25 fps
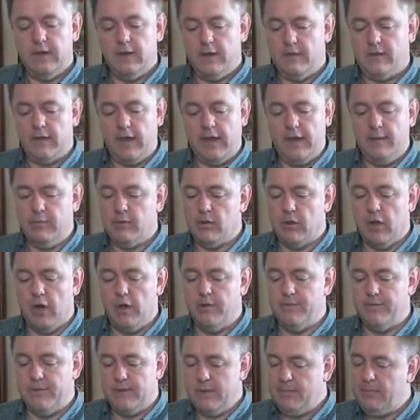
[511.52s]
the table
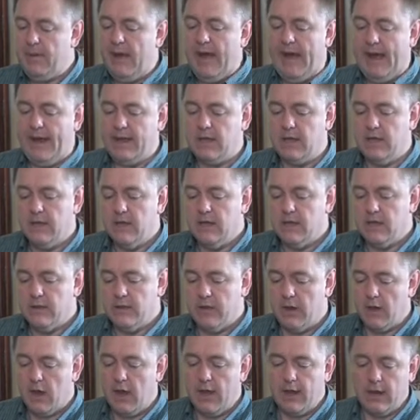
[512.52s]
over the pack,
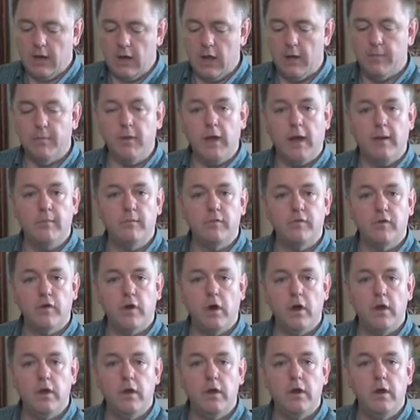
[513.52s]
the light globe comes
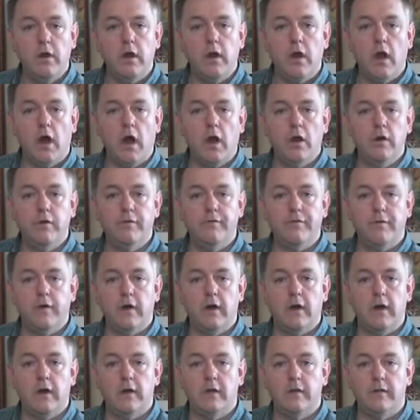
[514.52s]
on
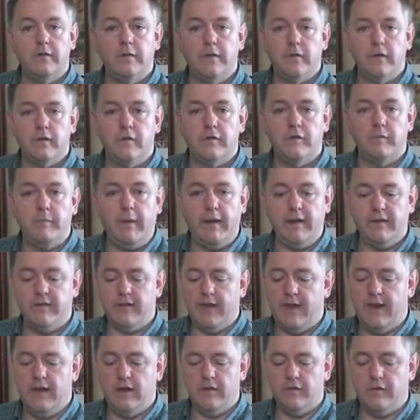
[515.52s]
over the
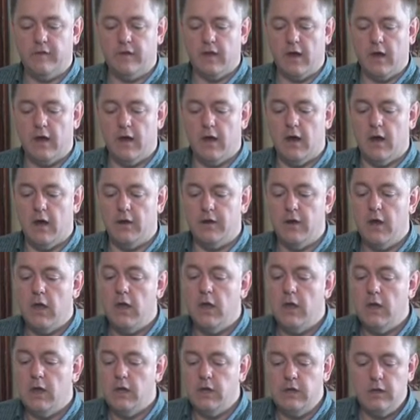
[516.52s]
spectator's card.
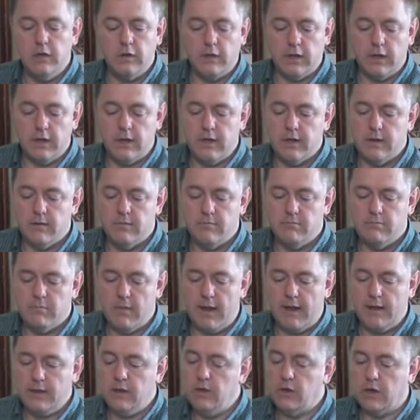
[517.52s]
You can
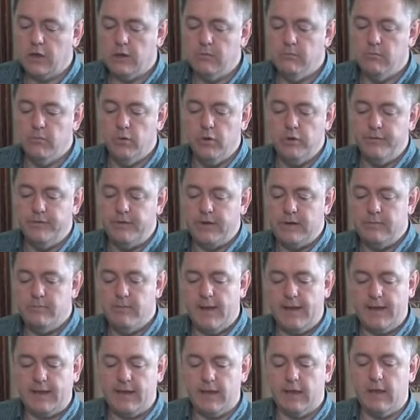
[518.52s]
move it and
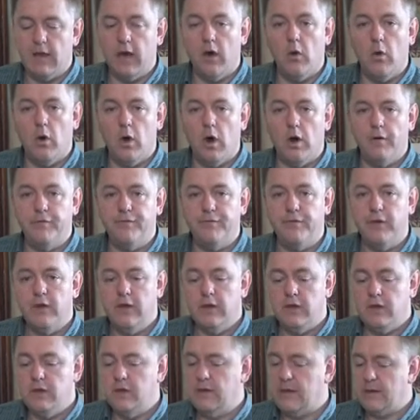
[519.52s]
make it go off.
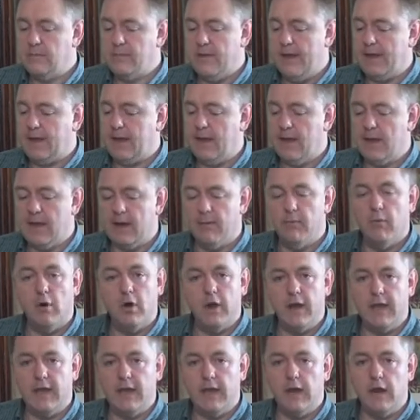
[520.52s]
You can make it come
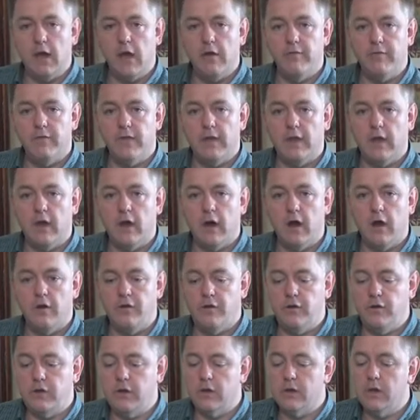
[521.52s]
on again over the card.
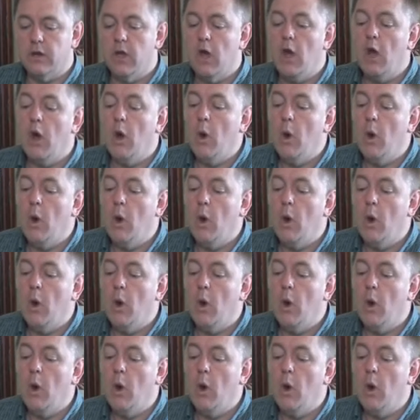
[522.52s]
You could